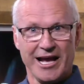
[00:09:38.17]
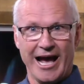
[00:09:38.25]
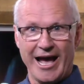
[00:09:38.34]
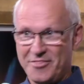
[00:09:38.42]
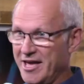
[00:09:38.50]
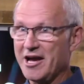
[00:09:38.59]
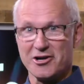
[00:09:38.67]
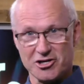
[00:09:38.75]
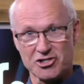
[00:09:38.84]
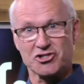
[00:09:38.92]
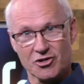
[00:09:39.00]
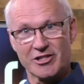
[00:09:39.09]
And they
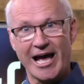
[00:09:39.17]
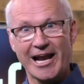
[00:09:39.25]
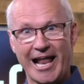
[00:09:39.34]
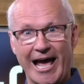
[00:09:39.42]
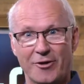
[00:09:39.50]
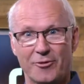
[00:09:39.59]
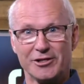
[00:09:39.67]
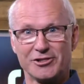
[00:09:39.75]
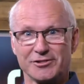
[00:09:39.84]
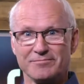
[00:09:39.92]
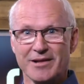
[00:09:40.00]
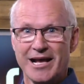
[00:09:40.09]
understood that
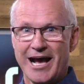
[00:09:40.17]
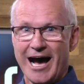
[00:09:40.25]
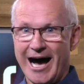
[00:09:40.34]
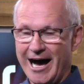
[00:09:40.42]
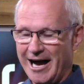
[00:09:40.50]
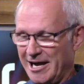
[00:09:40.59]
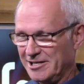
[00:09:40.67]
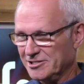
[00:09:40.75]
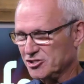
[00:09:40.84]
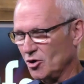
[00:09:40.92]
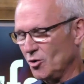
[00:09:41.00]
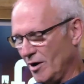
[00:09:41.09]
language.
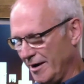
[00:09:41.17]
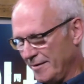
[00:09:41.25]
Some